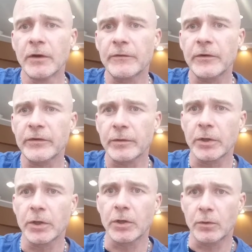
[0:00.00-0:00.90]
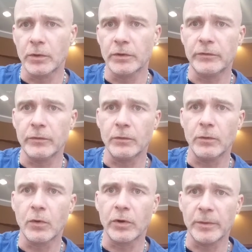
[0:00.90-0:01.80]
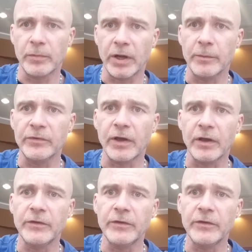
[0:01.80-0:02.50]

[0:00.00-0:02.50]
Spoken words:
First, I'm going to go to Courtney Brown himself.